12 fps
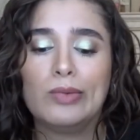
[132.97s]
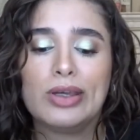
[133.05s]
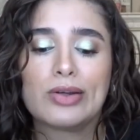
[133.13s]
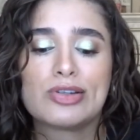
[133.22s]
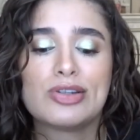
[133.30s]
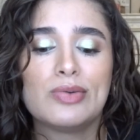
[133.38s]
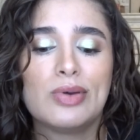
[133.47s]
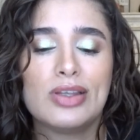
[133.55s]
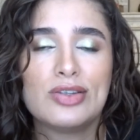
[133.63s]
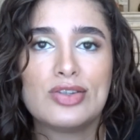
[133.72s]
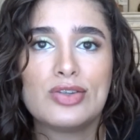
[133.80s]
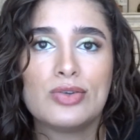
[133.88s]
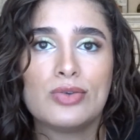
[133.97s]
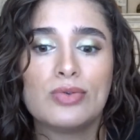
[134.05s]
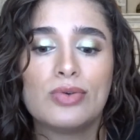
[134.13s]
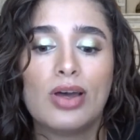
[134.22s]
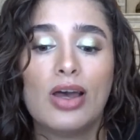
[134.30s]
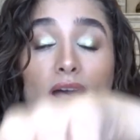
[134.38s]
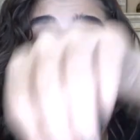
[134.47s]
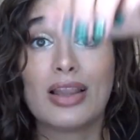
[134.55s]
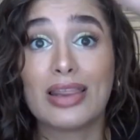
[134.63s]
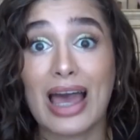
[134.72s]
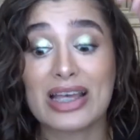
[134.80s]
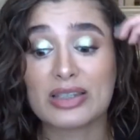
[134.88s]
a week or two into
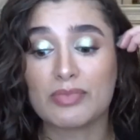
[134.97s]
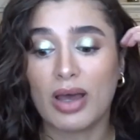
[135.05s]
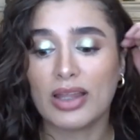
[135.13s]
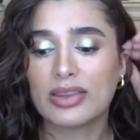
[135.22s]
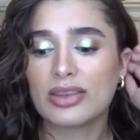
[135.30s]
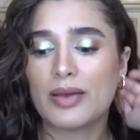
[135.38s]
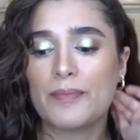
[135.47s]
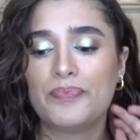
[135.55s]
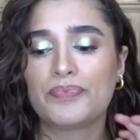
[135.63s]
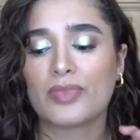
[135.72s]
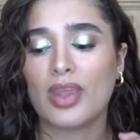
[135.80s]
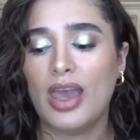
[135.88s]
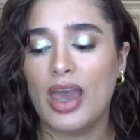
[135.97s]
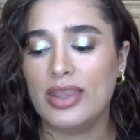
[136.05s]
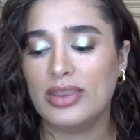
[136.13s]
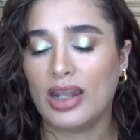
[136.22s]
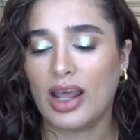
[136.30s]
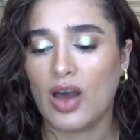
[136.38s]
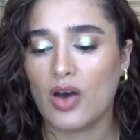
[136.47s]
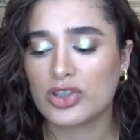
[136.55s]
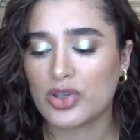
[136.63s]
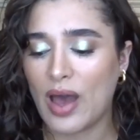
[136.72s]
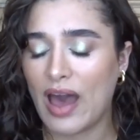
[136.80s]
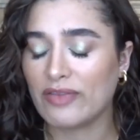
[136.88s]
last month. And then I
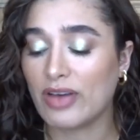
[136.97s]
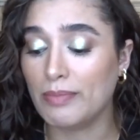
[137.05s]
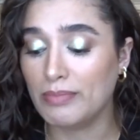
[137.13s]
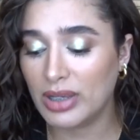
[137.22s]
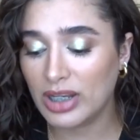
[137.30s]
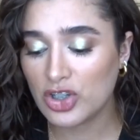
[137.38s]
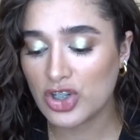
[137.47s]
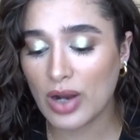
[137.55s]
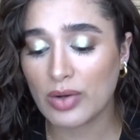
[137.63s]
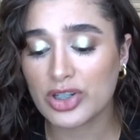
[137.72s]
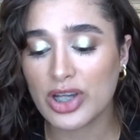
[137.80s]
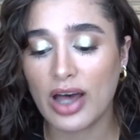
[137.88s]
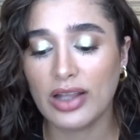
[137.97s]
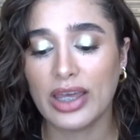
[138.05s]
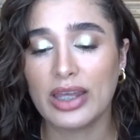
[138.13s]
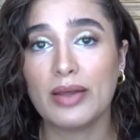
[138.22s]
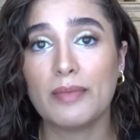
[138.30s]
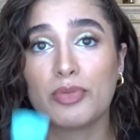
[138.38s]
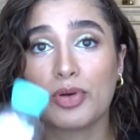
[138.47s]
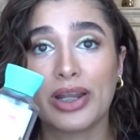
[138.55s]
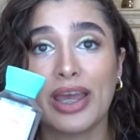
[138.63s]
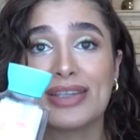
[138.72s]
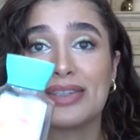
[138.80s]
also have a mini shower gel in Pretty